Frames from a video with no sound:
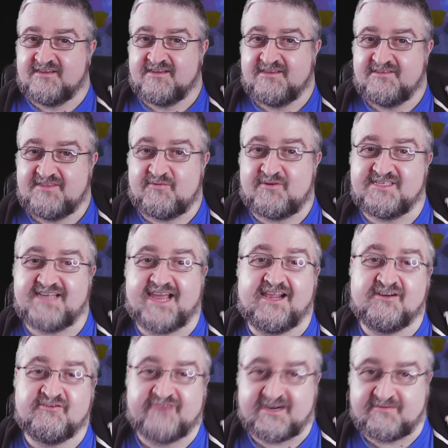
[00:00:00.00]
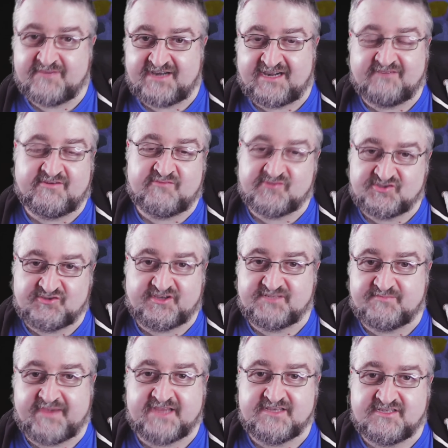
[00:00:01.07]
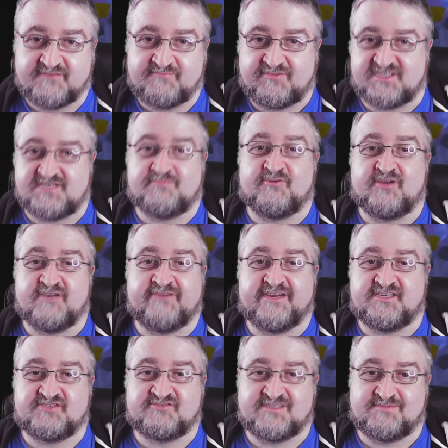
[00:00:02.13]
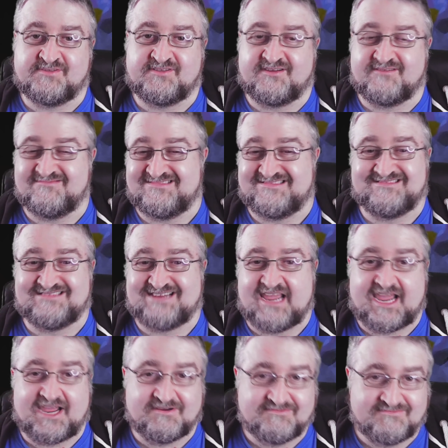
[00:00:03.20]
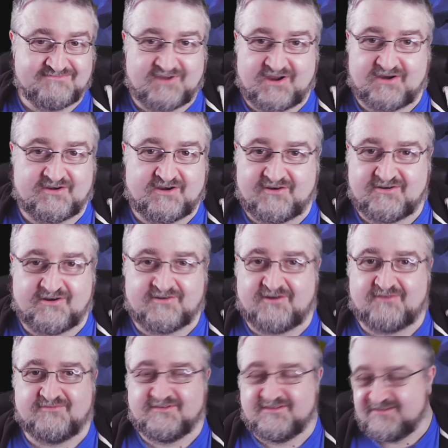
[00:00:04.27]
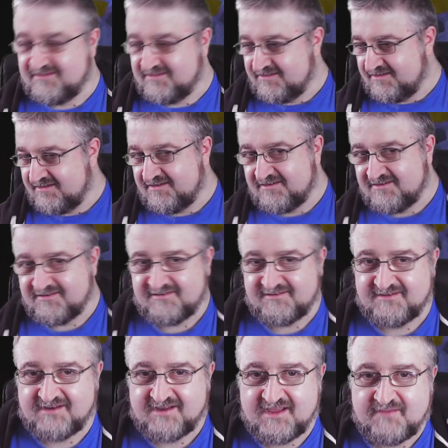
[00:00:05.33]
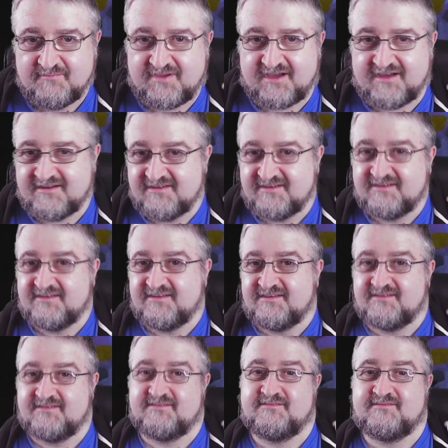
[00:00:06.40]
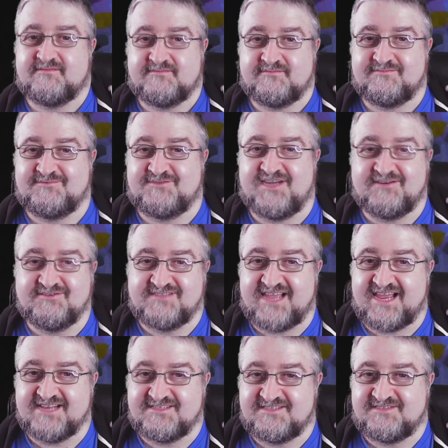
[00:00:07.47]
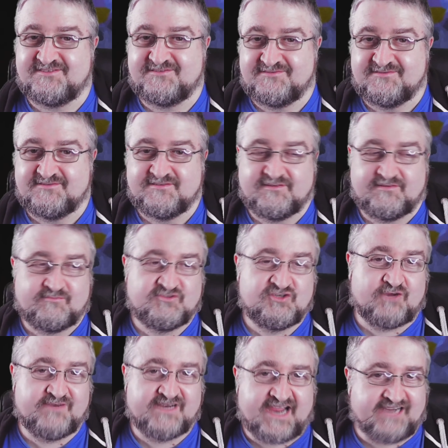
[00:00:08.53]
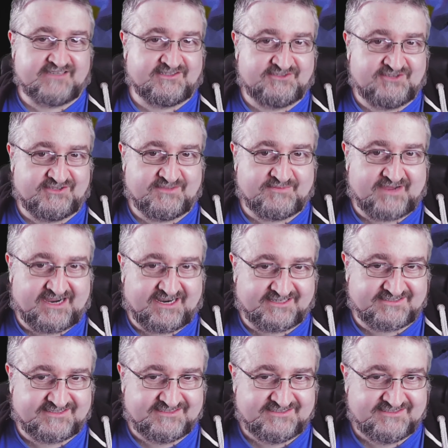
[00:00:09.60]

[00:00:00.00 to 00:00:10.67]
They wanted Alan Rickman. Alan Rickman was too expensive. Plus, he probably read the script and thought, nah, no. But Charles Dance, jobbing actor, took the part,